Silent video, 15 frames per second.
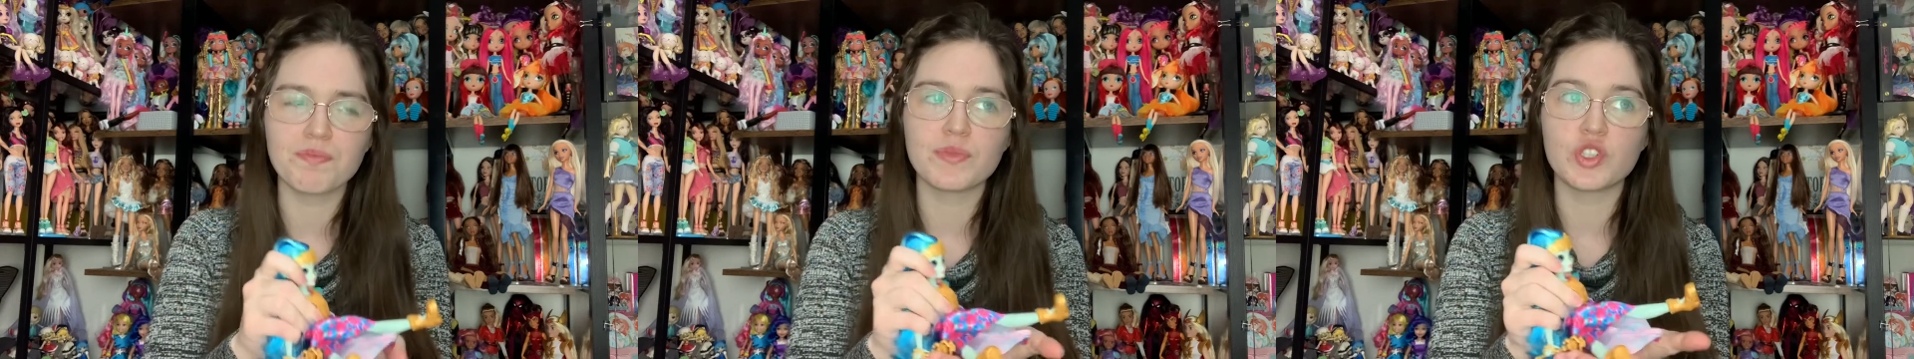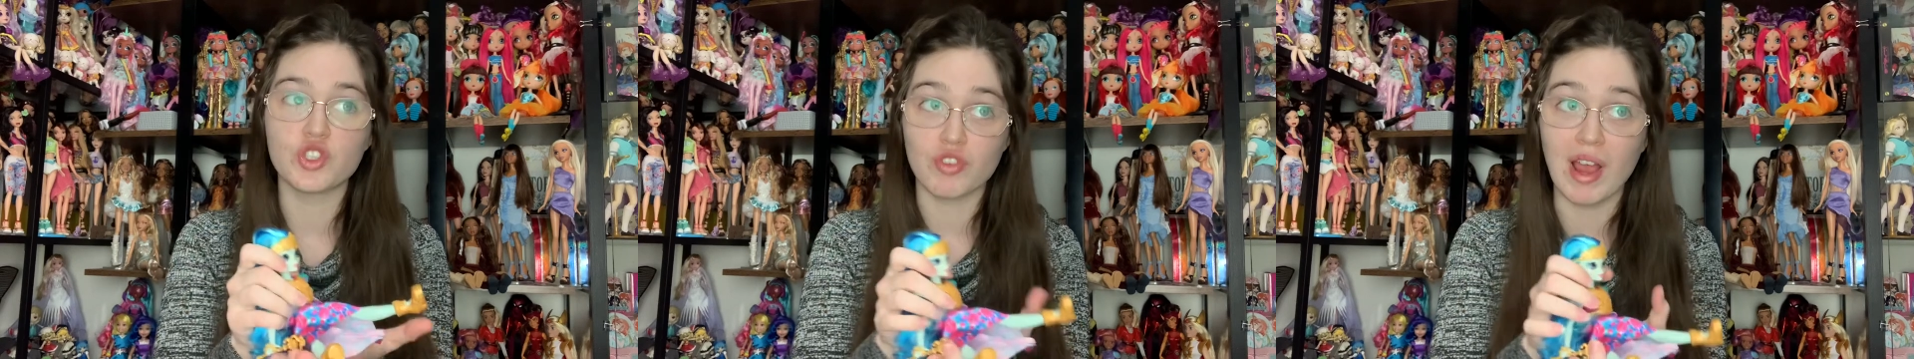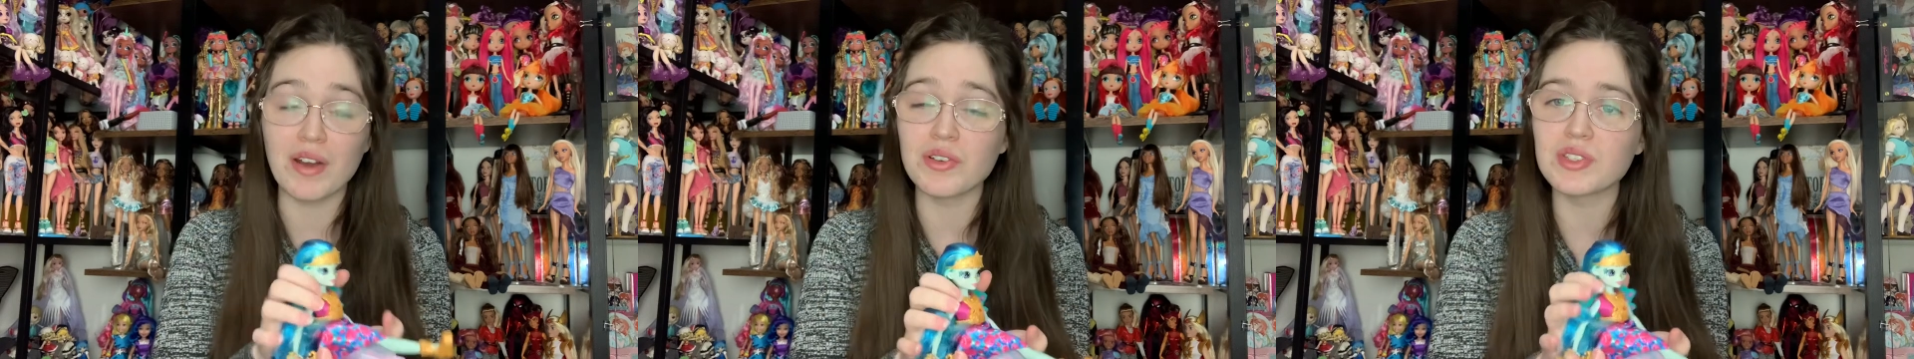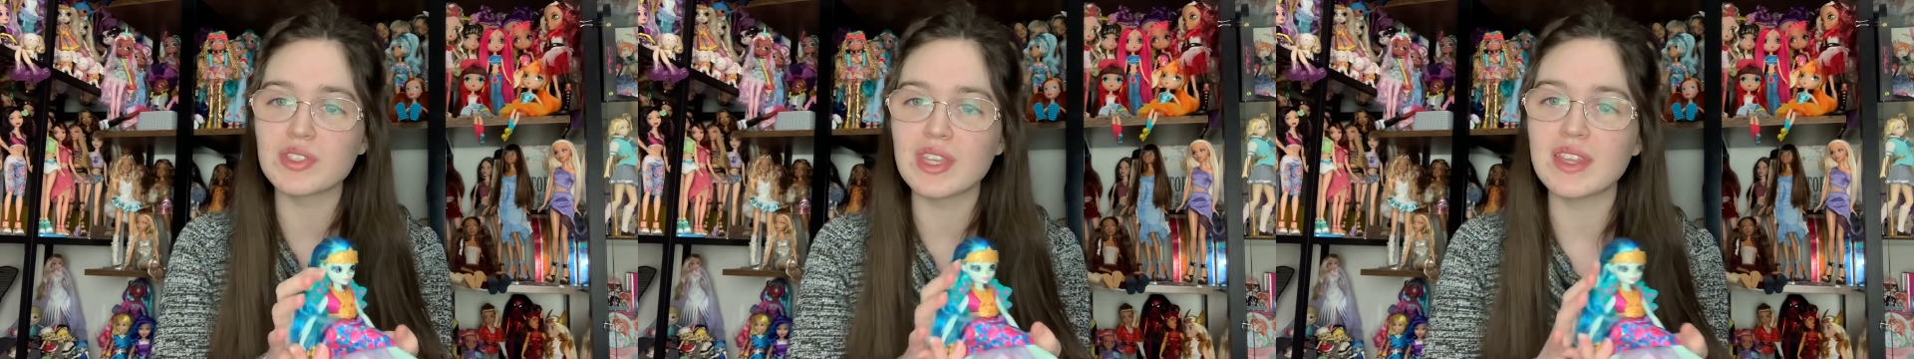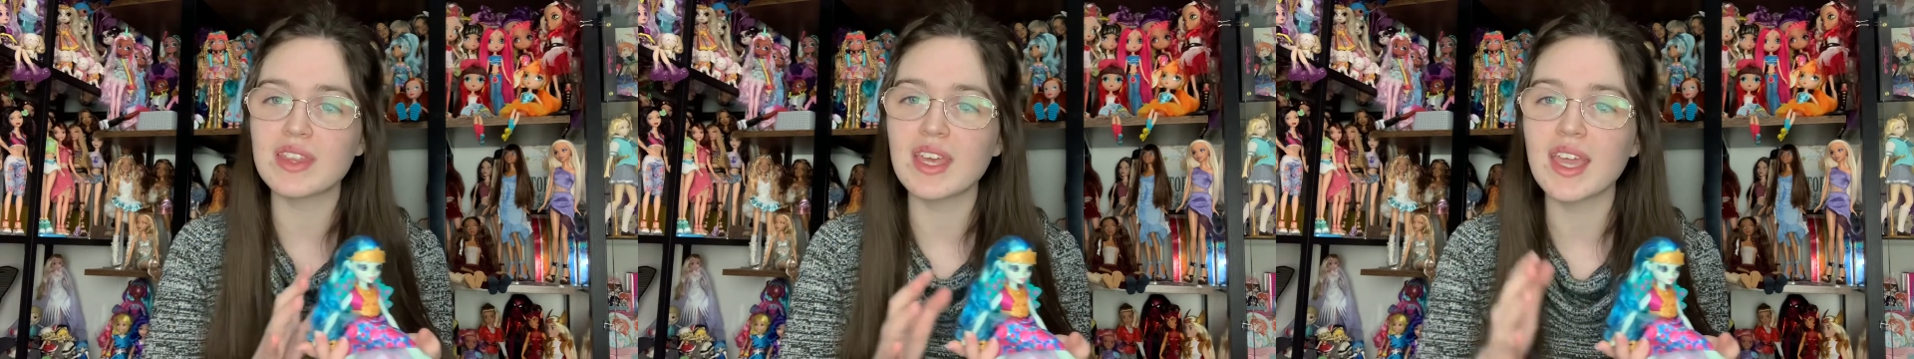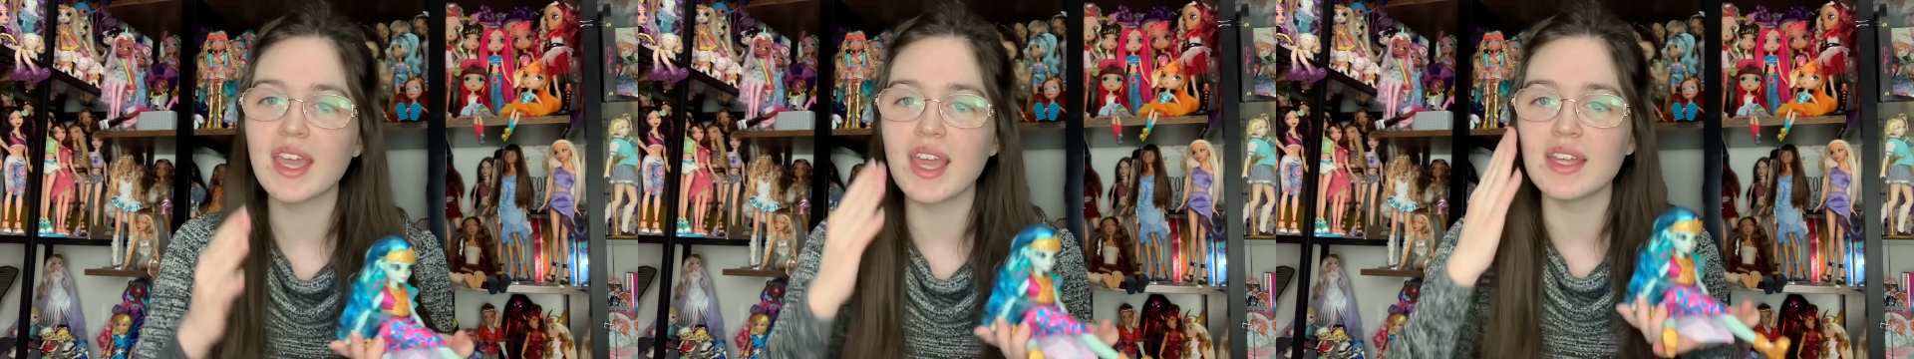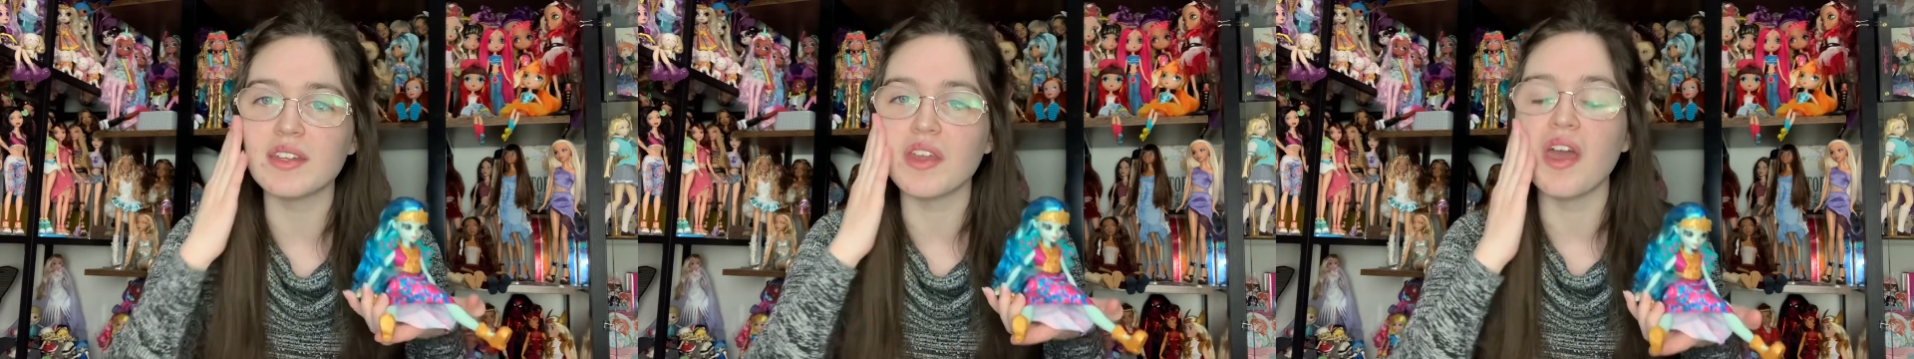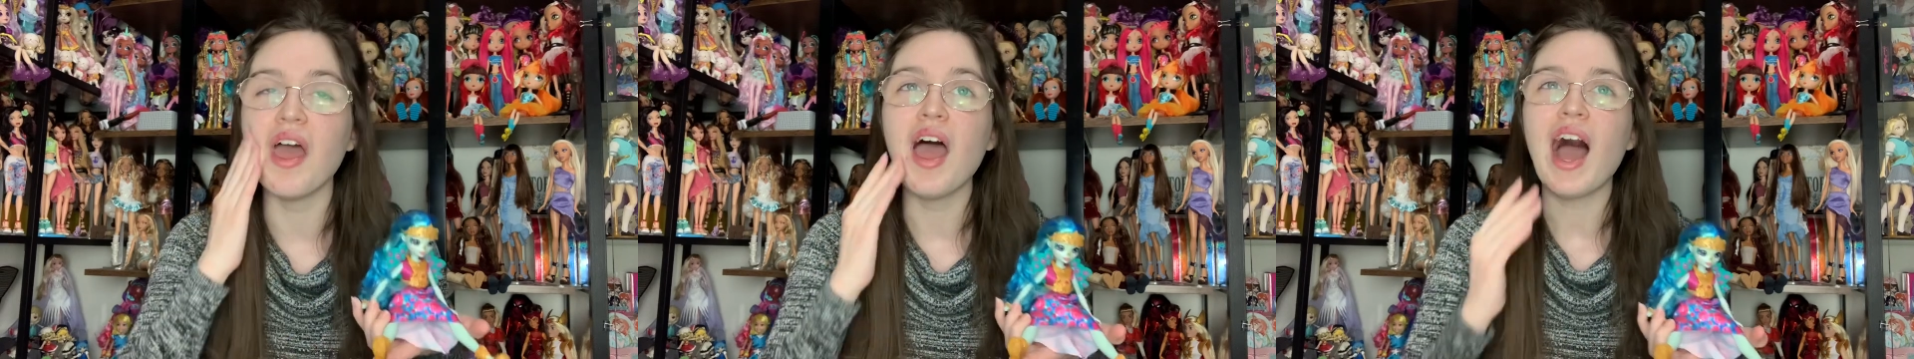straddle sit thing. And